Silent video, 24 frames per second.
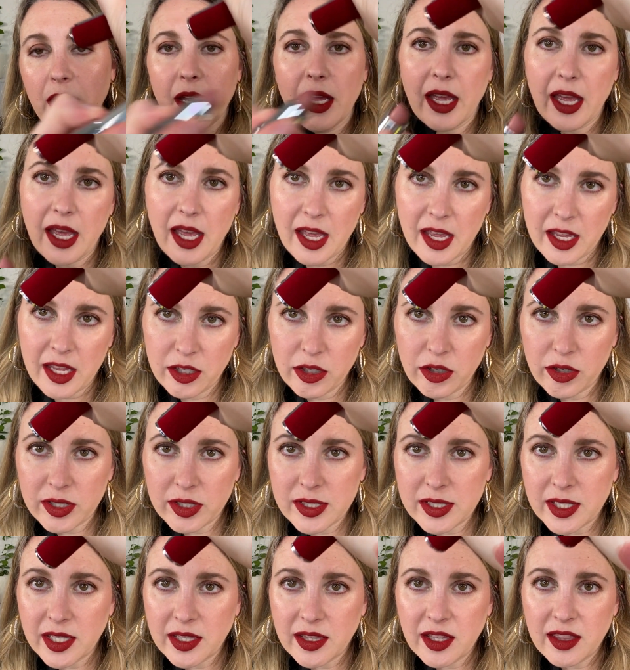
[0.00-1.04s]
And you can
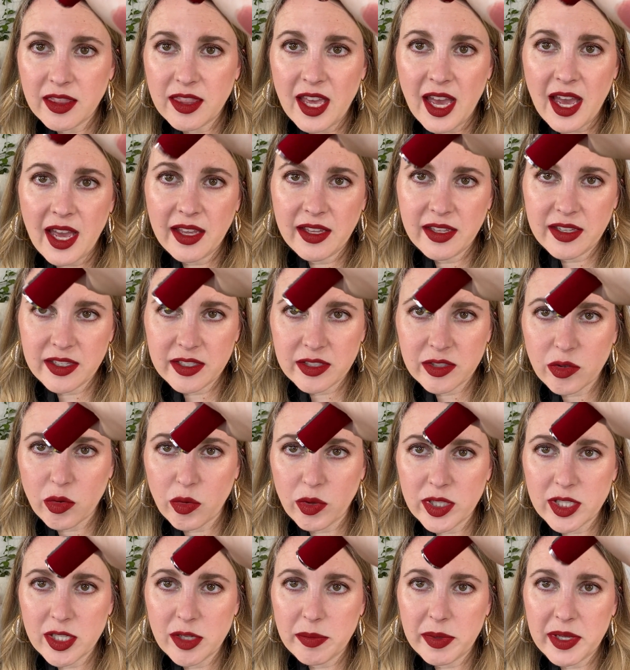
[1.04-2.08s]
see that that is
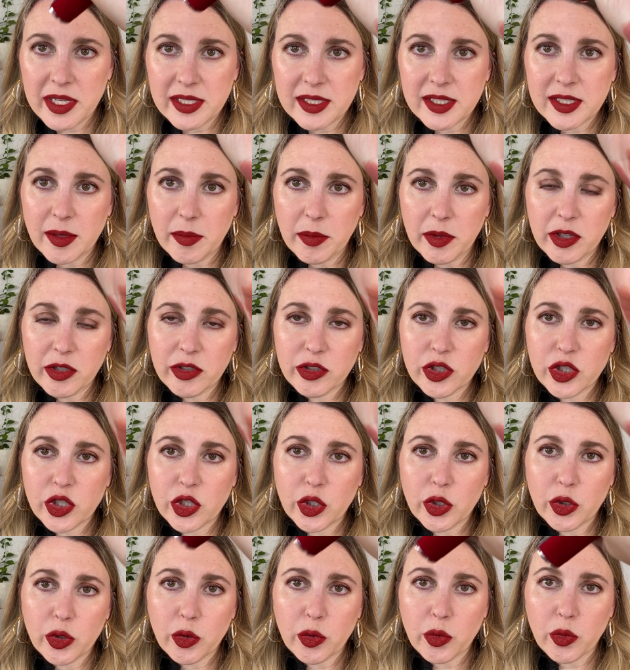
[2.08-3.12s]
going to be similar
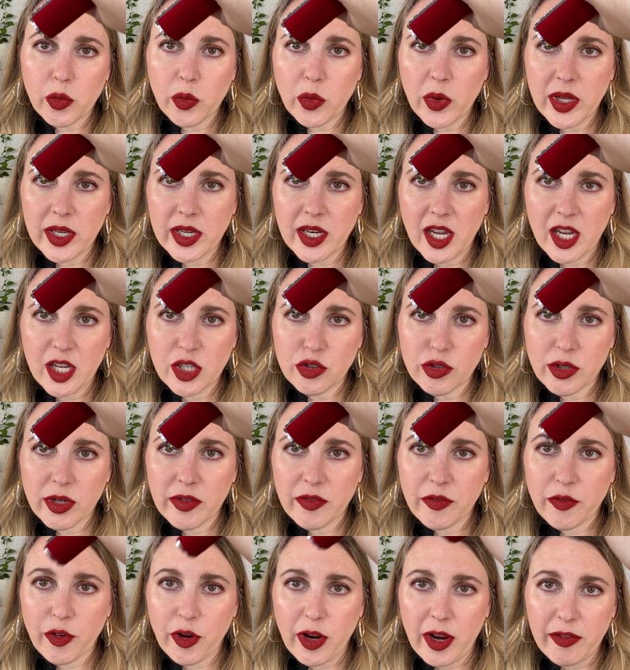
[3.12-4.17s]
to one hundred
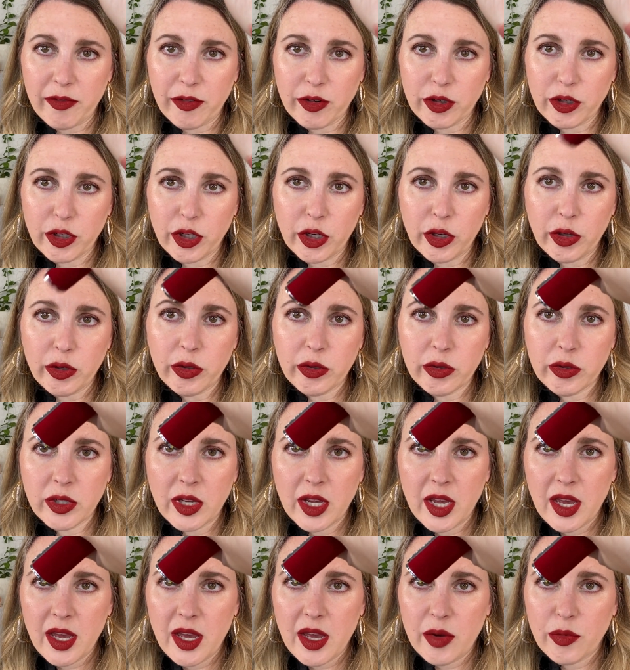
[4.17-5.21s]
Forever Nude.
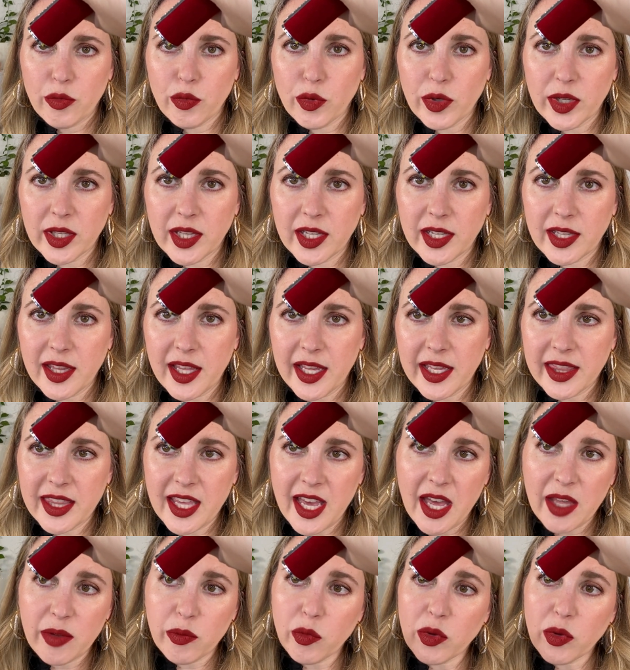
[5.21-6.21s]
Really like that.